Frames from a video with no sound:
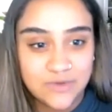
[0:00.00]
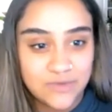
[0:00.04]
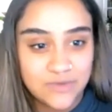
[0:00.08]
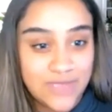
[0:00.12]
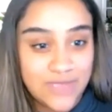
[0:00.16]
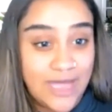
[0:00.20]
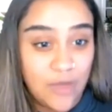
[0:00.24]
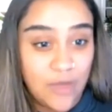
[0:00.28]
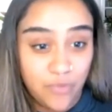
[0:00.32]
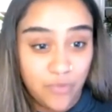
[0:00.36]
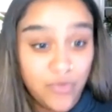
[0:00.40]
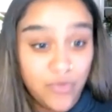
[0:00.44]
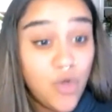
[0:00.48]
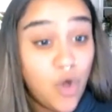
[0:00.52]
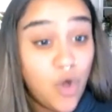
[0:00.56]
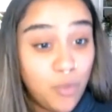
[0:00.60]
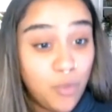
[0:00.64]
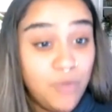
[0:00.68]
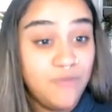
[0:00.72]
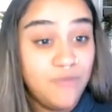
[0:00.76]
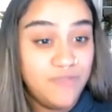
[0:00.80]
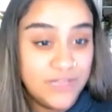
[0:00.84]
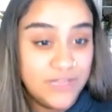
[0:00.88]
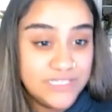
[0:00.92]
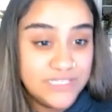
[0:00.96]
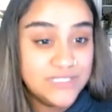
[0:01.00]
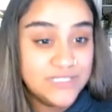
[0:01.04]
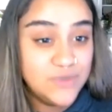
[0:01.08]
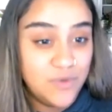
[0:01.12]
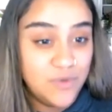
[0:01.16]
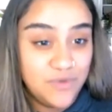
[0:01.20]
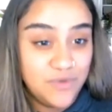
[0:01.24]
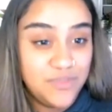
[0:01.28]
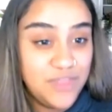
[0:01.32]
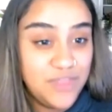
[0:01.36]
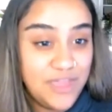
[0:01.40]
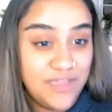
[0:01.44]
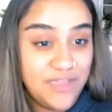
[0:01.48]
on top of this sort
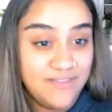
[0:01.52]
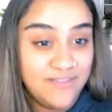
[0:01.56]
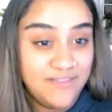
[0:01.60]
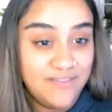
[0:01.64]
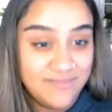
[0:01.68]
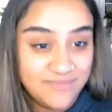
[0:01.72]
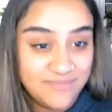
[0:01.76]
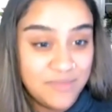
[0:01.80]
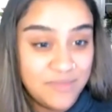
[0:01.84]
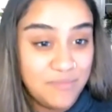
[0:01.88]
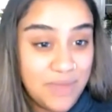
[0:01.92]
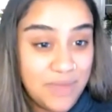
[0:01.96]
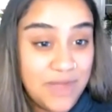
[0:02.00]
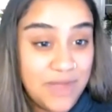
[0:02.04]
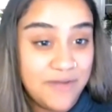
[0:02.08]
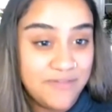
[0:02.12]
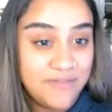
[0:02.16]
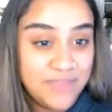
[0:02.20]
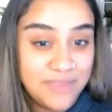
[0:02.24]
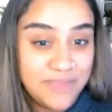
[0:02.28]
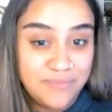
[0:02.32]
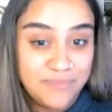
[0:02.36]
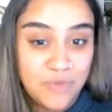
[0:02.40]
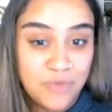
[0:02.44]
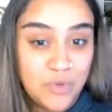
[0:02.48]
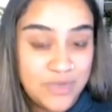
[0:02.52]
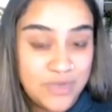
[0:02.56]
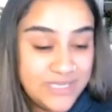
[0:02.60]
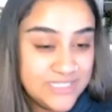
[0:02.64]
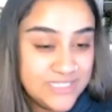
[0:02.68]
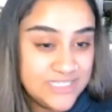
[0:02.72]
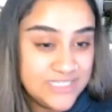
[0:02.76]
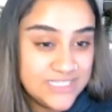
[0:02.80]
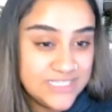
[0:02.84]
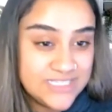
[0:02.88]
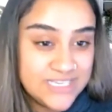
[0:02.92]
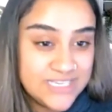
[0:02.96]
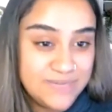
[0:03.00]
of thing, the better, and the more easy
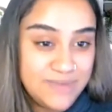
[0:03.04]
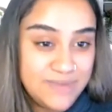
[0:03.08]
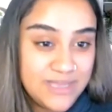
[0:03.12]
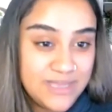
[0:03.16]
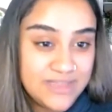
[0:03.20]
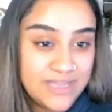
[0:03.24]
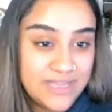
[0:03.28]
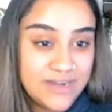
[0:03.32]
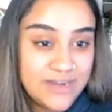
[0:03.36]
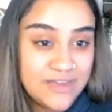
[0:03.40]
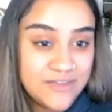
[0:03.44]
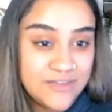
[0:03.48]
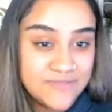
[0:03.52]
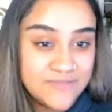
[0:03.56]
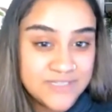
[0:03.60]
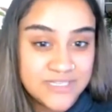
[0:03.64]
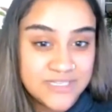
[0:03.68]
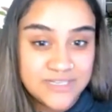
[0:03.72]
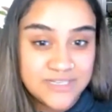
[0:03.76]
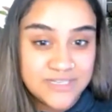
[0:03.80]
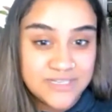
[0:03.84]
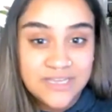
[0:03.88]
it's going to make their lives and